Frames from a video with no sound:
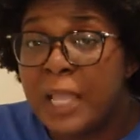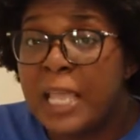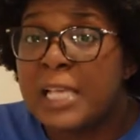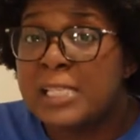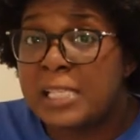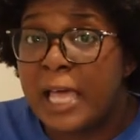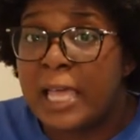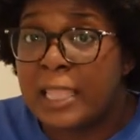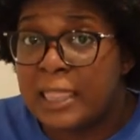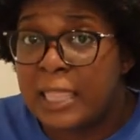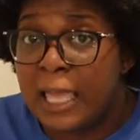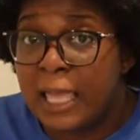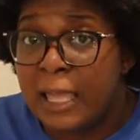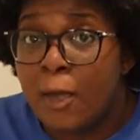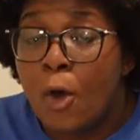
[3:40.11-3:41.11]
It's like
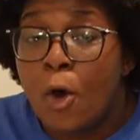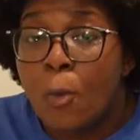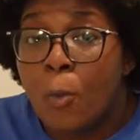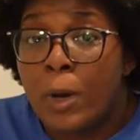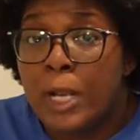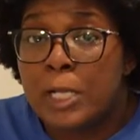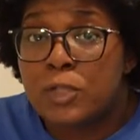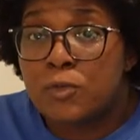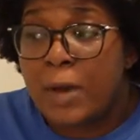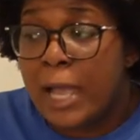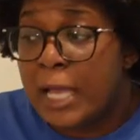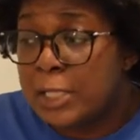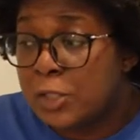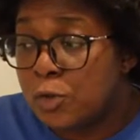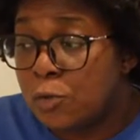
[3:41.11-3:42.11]
that where they
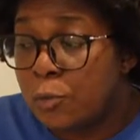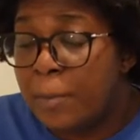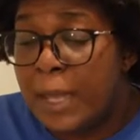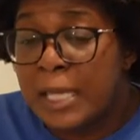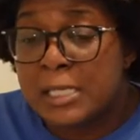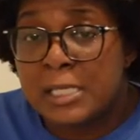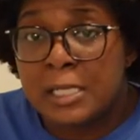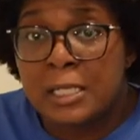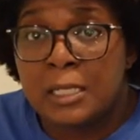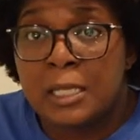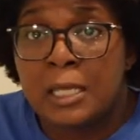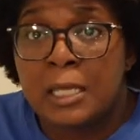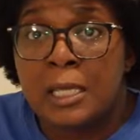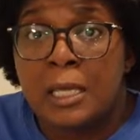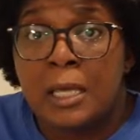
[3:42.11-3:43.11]
tried to
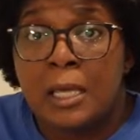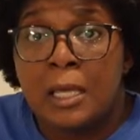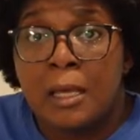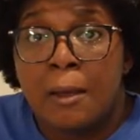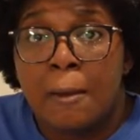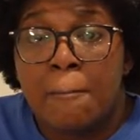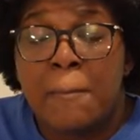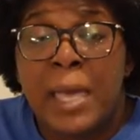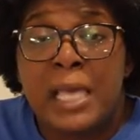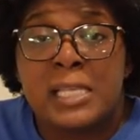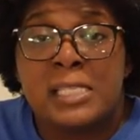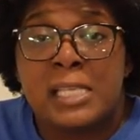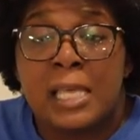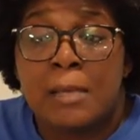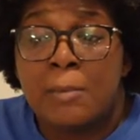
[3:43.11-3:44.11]
basically make it
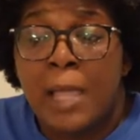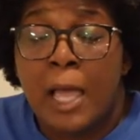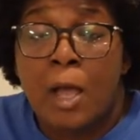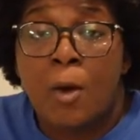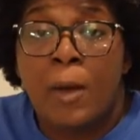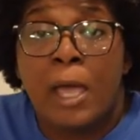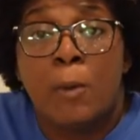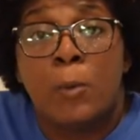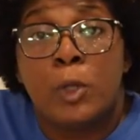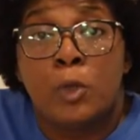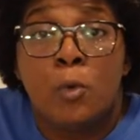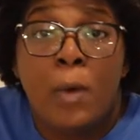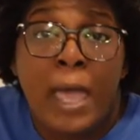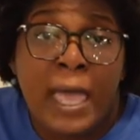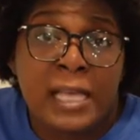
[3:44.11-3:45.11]
seem like okay well
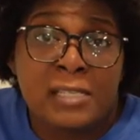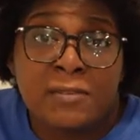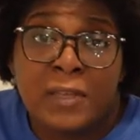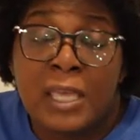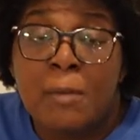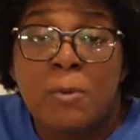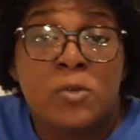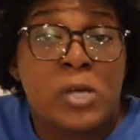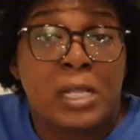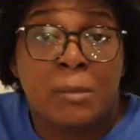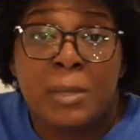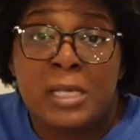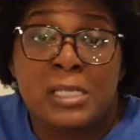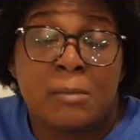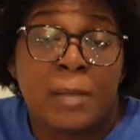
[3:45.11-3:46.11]
you asked he tried to
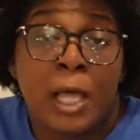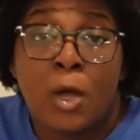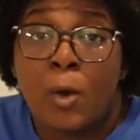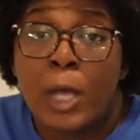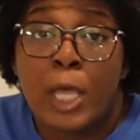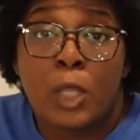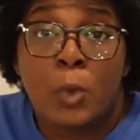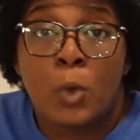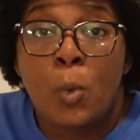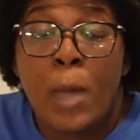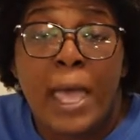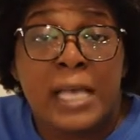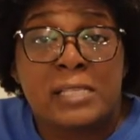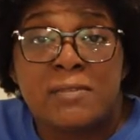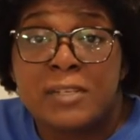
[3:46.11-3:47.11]
make it seem like okay you
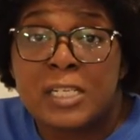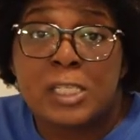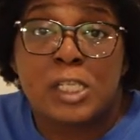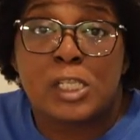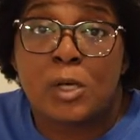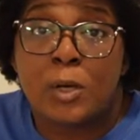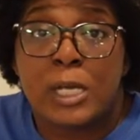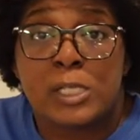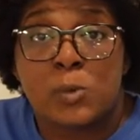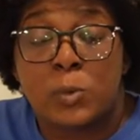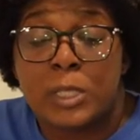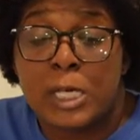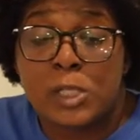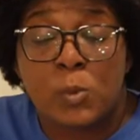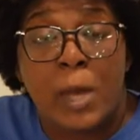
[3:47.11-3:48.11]
asked for this and so that's
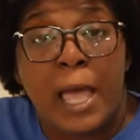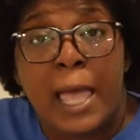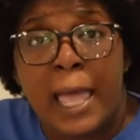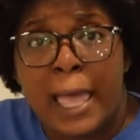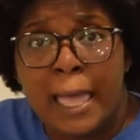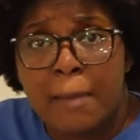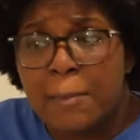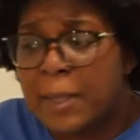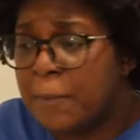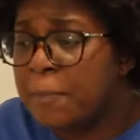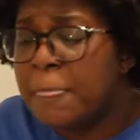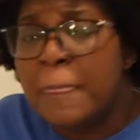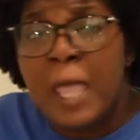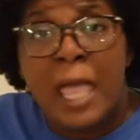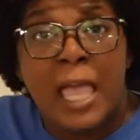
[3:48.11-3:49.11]
that's why it happened
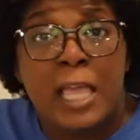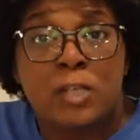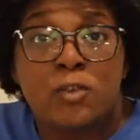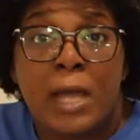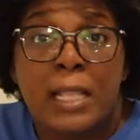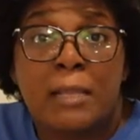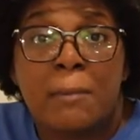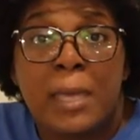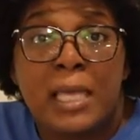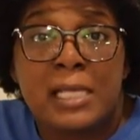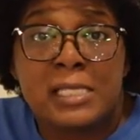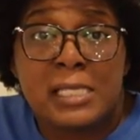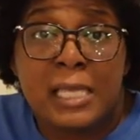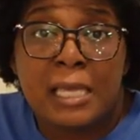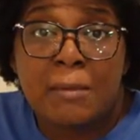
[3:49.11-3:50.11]
and tried to make it
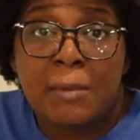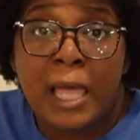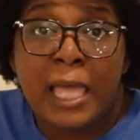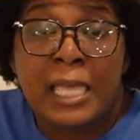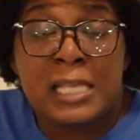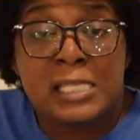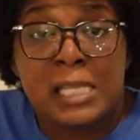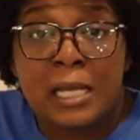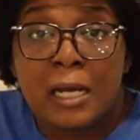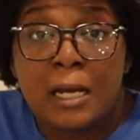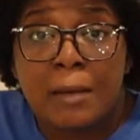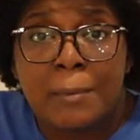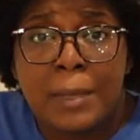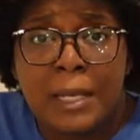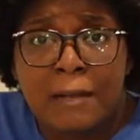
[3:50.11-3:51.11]
seem like instead of
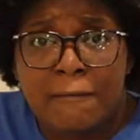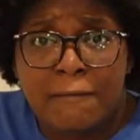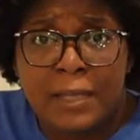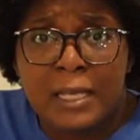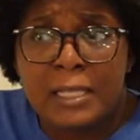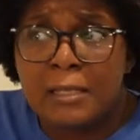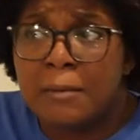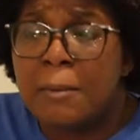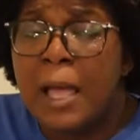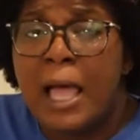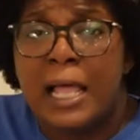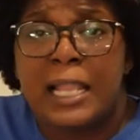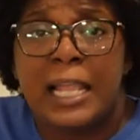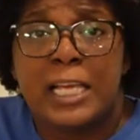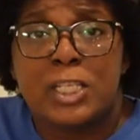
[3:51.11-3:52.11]
her being a victim
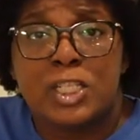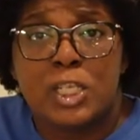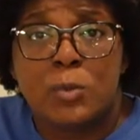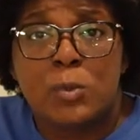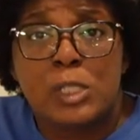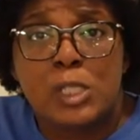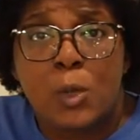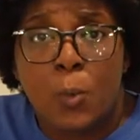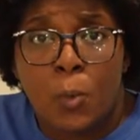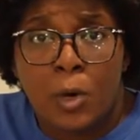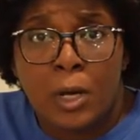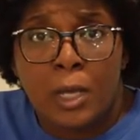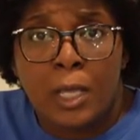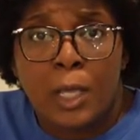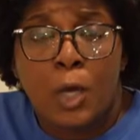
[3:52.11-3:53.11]
like she was the
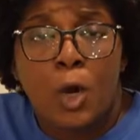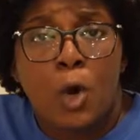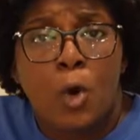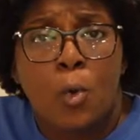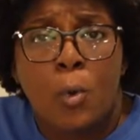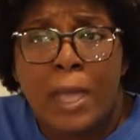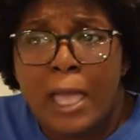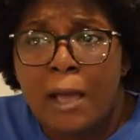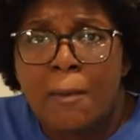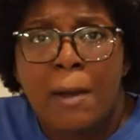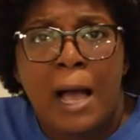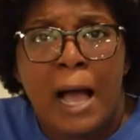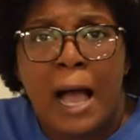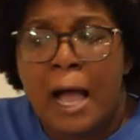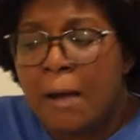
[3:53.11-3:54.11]
one who helped
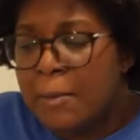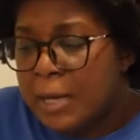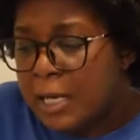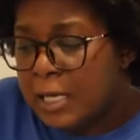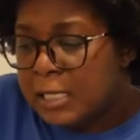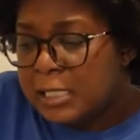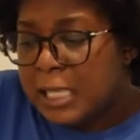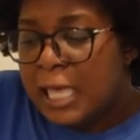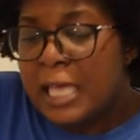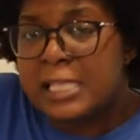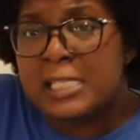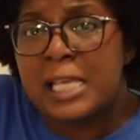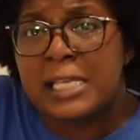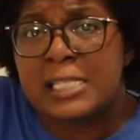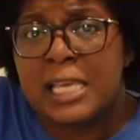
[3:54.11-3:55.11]
all because
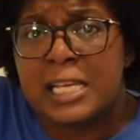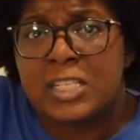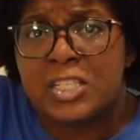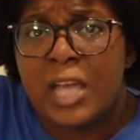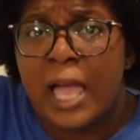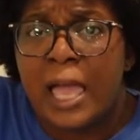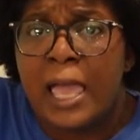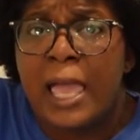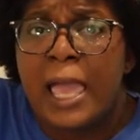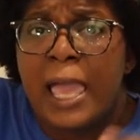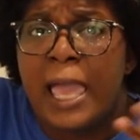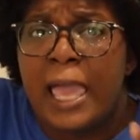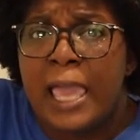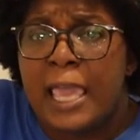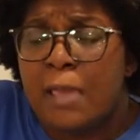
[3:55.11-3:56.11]
his ass got shot
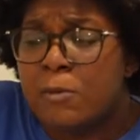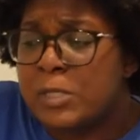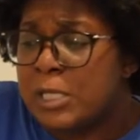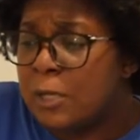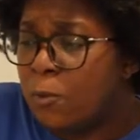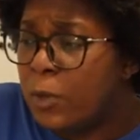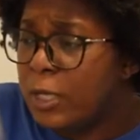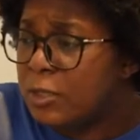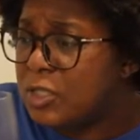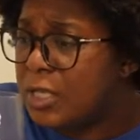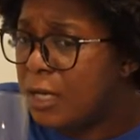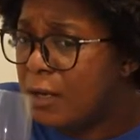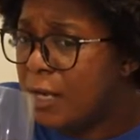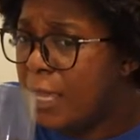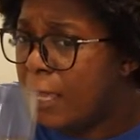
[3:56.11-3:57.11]
and he was in a
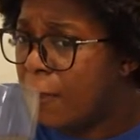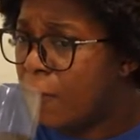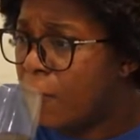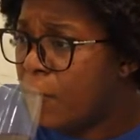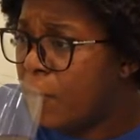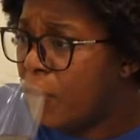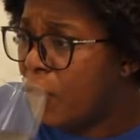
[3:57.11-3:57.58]
wheelchair now